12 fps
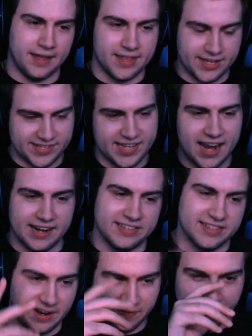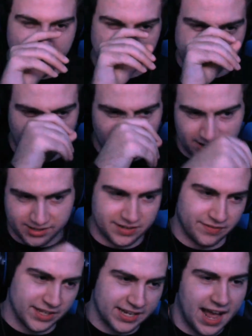Man, this set is like very
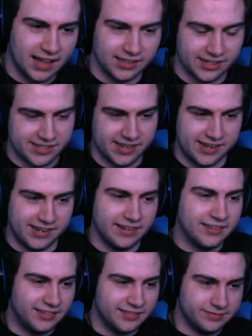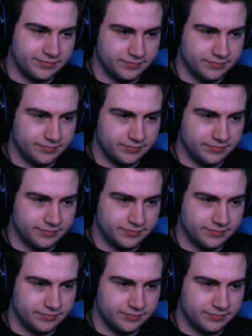Guardians of the Galaxy.